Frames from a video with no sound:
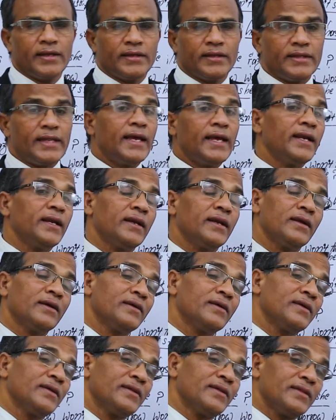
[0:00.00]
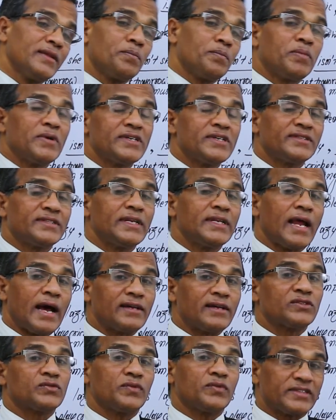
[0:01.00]
then the person
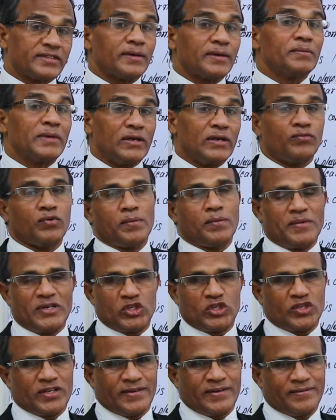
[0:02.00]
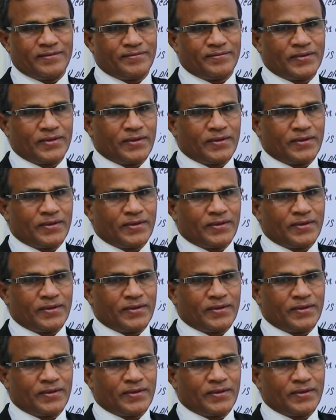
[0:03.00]
asks for some information.